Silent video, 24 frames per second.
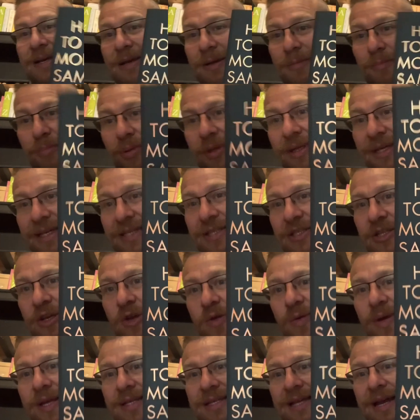please
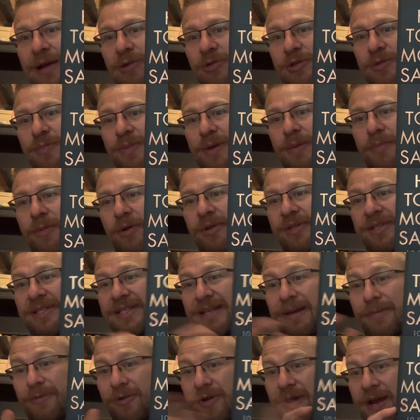do. It's How to Be a Modern
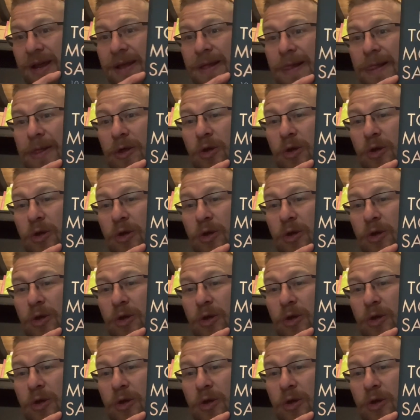Samurai.